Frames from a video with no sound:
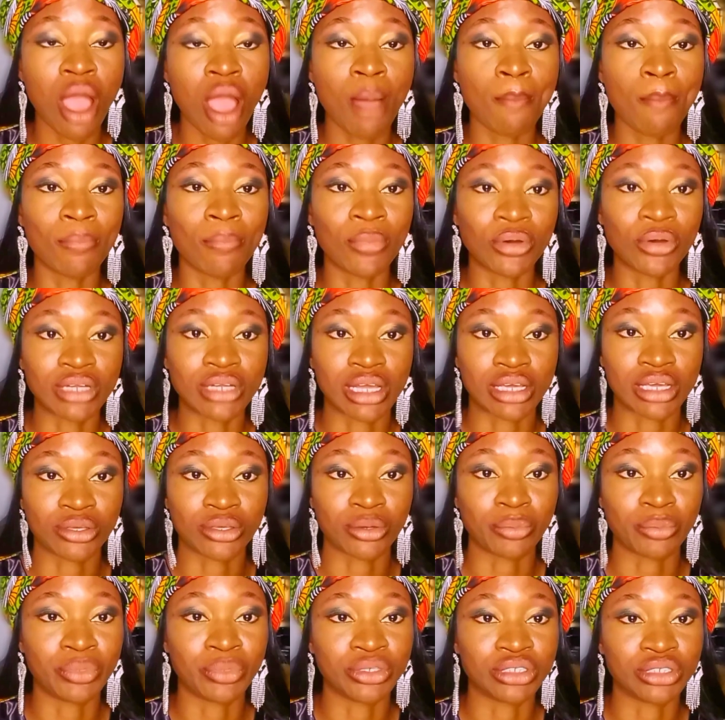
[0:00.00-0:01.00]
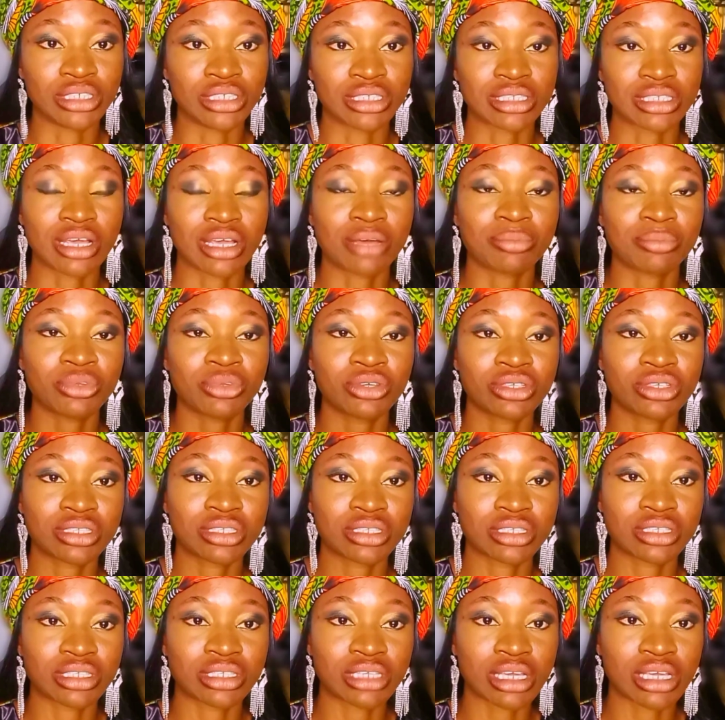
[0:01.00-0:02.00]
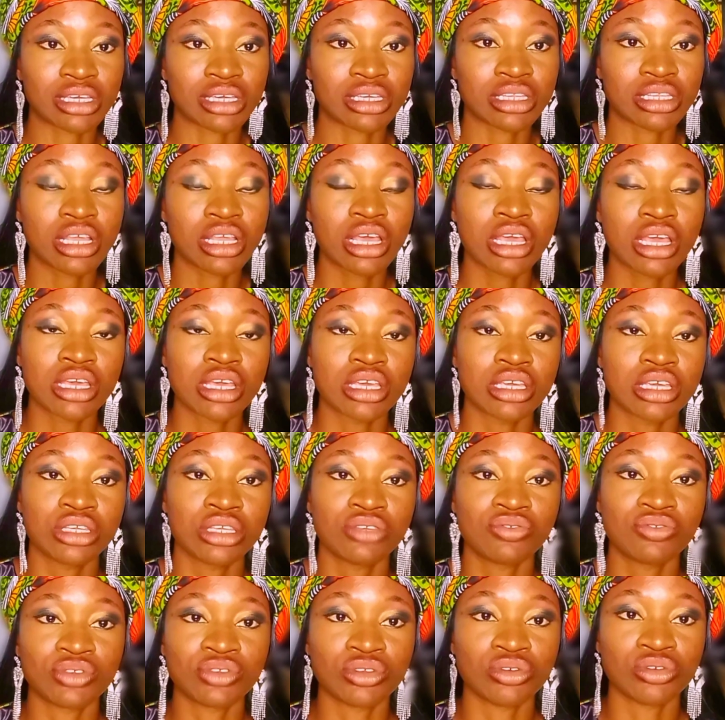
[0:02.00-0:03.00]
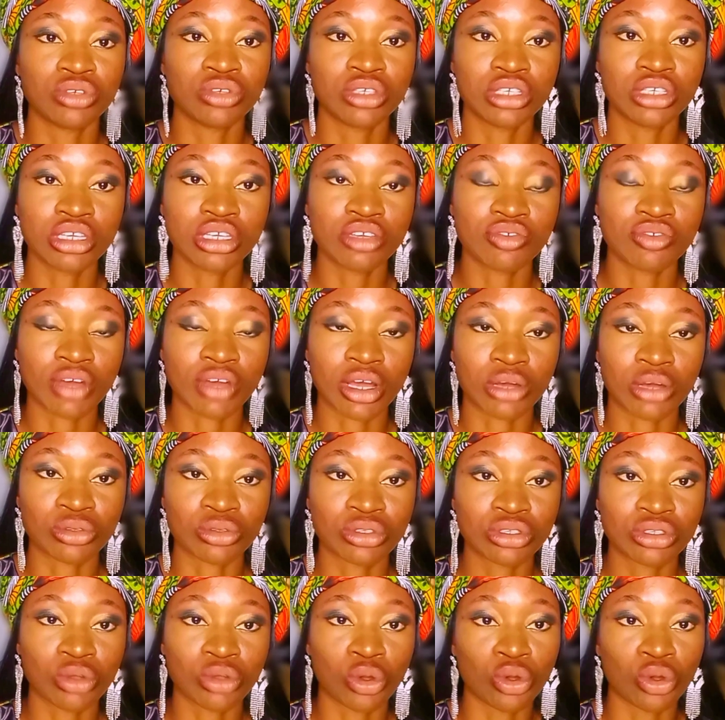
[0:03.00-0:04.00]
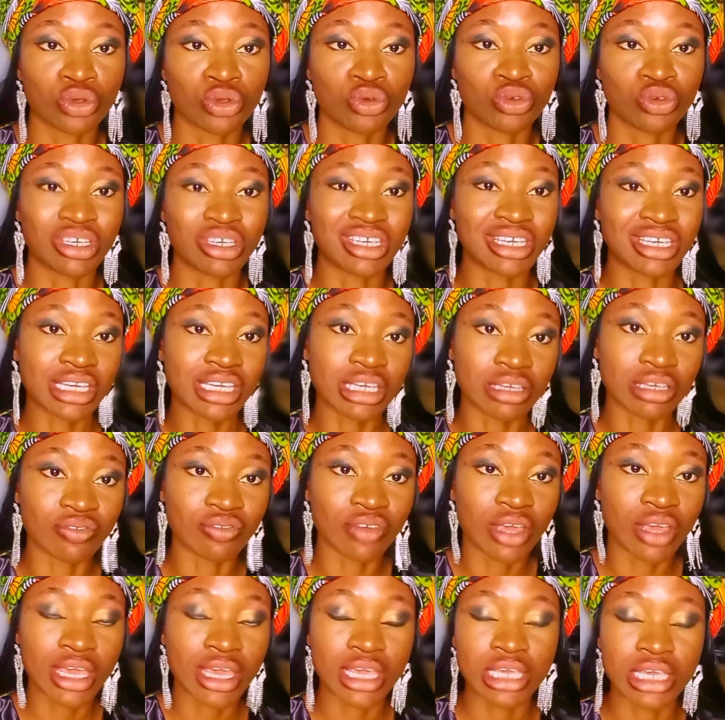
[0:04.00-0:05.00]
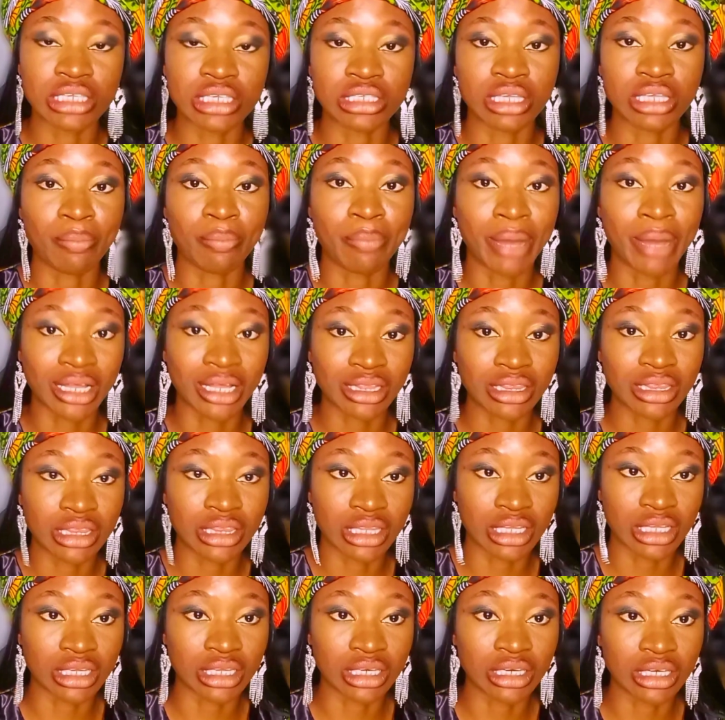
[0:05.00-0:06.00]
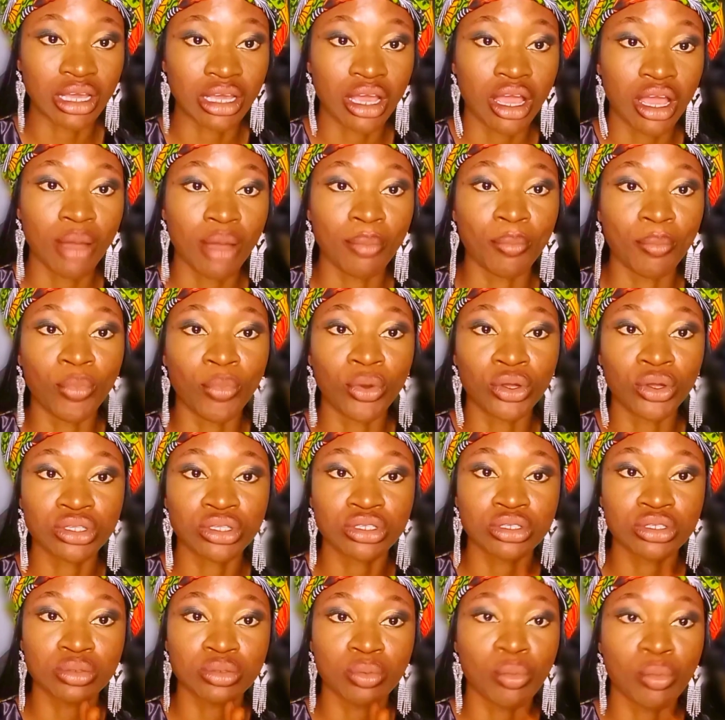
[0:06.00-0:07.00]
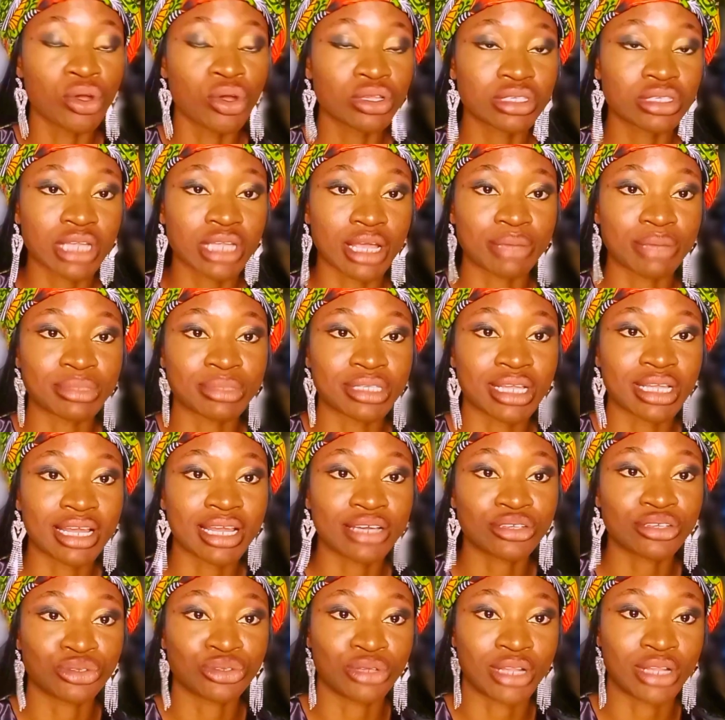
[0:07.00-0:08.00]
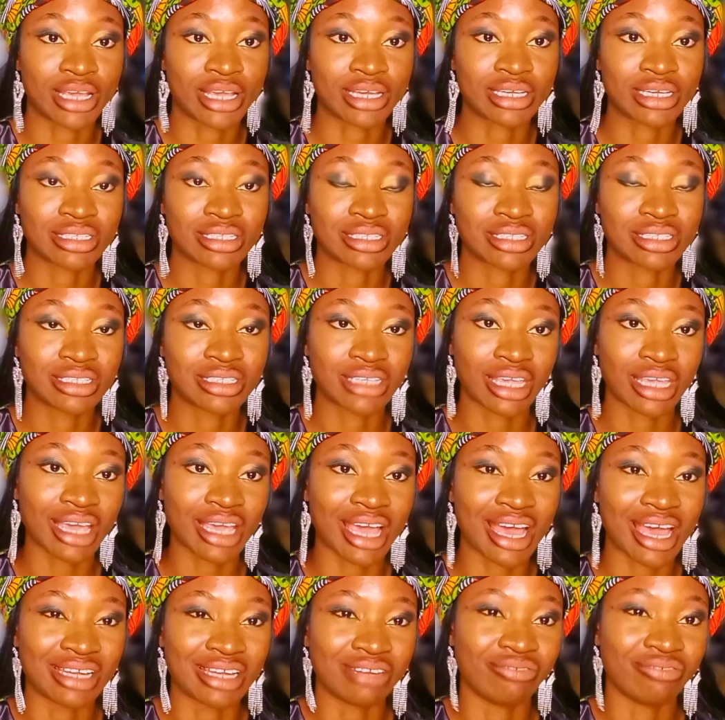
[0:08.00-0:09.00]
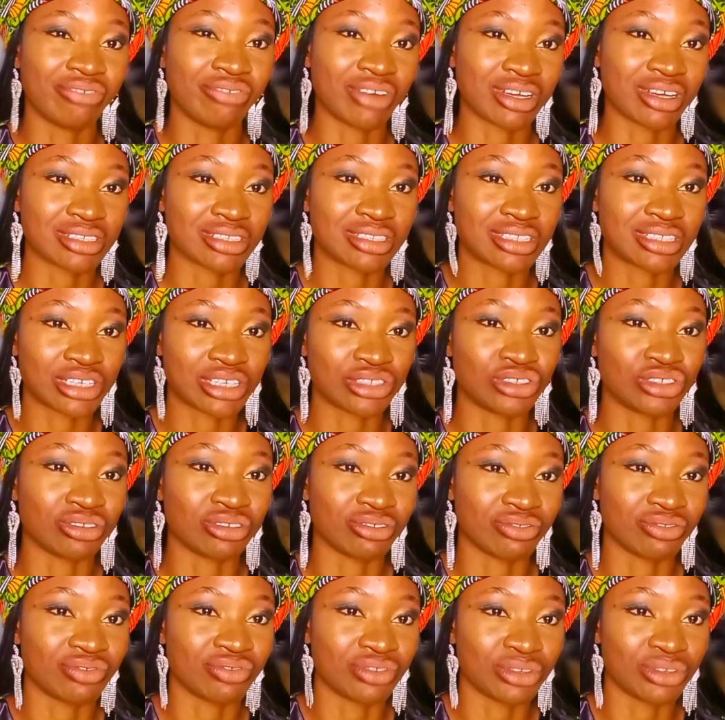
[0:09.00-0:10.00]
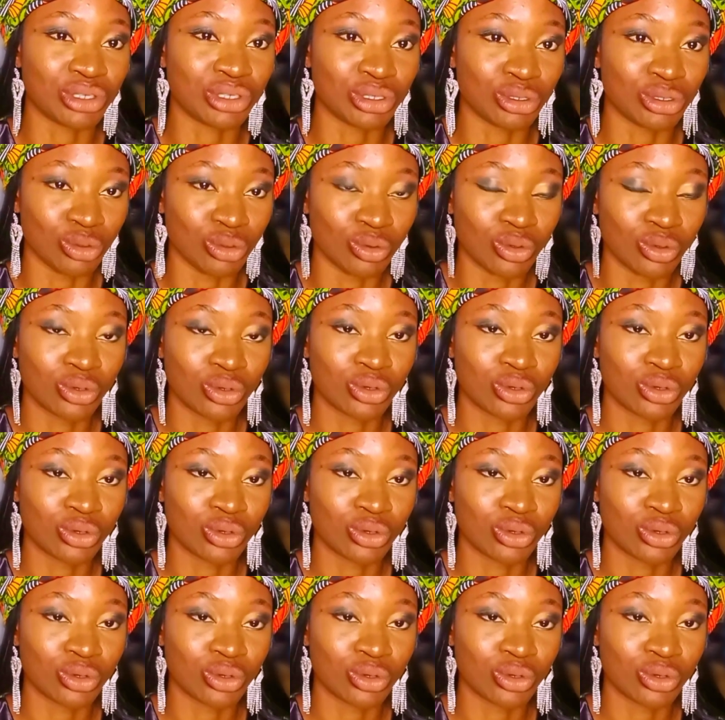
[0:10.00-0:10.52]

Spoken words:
more than your budget. I'm not saying if you give out or you give is a bad thing, but most times they like to take advantage of you.